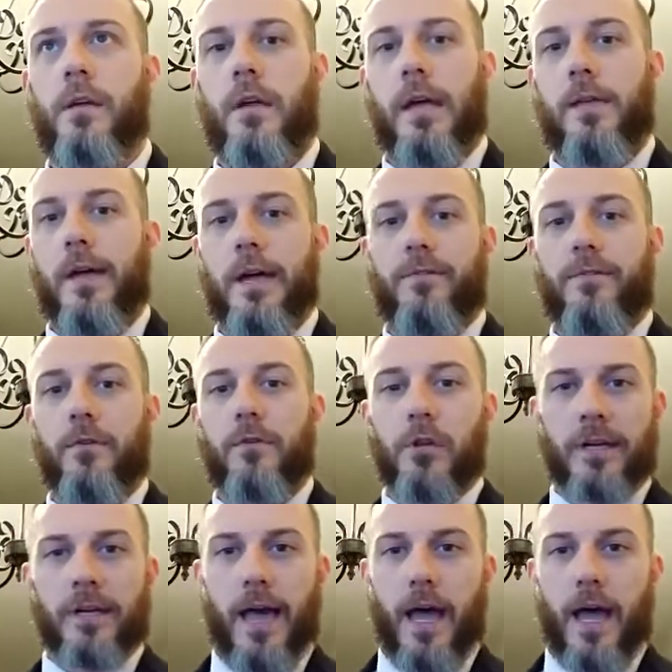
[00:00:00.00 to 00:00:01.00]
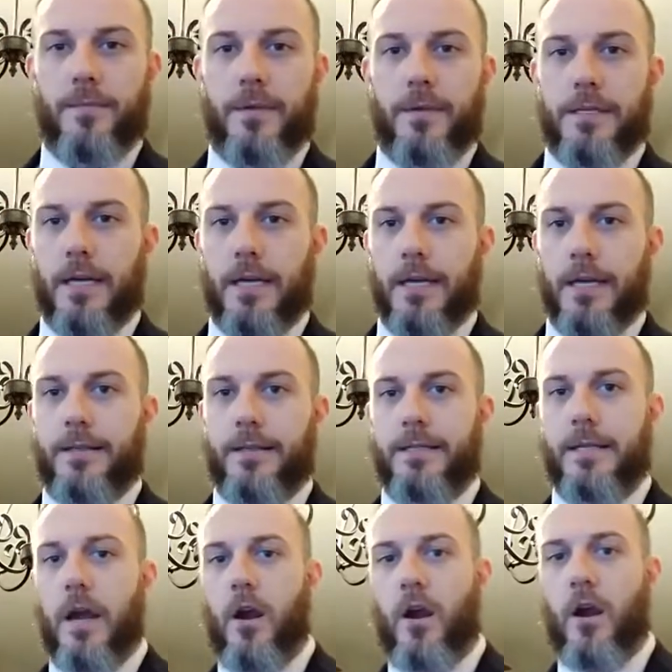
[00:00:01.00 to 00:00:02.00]
And like if you look at him, he's like
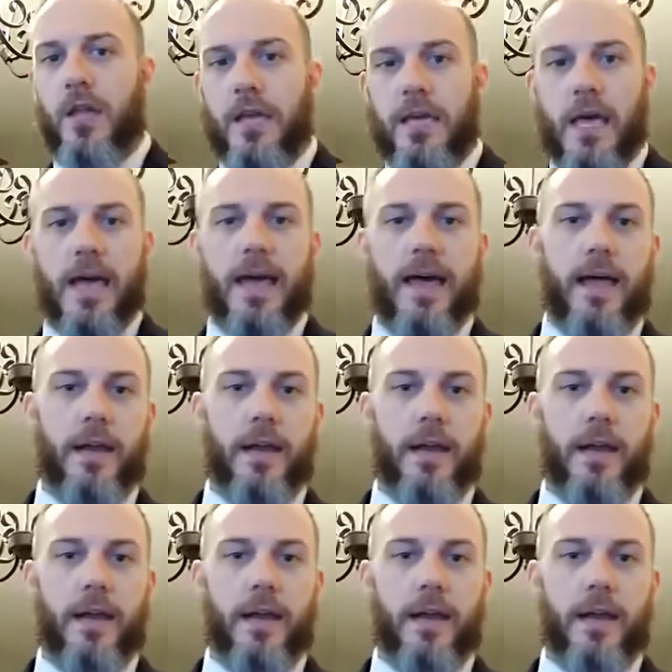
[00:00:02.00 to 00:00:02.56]
this arrogant guy,